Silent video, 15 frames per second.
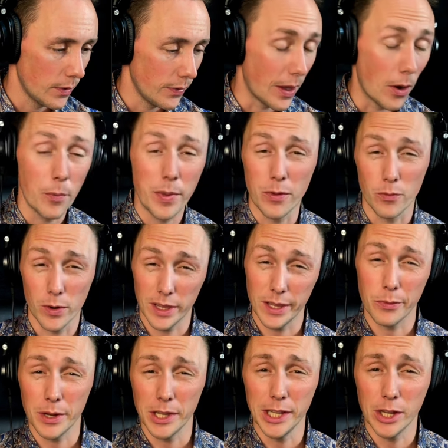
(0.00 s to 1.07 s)
That would be
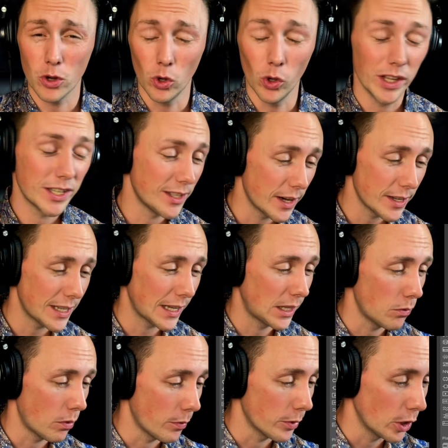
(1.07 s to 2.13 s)
really, really cool. It's not exactly
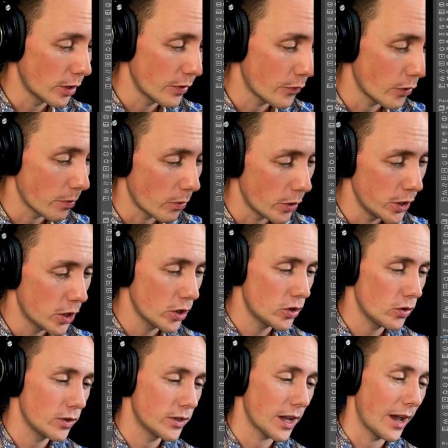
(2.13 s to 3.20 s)
what we're looking for, but what you could
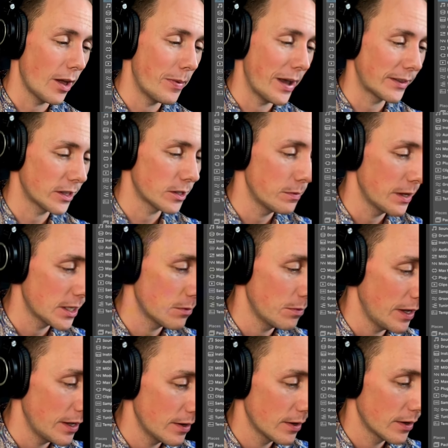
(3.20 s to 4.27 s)
do is dial back this mix a
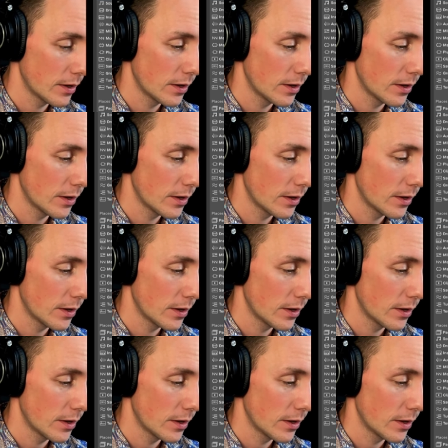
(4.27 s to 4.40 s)
bit.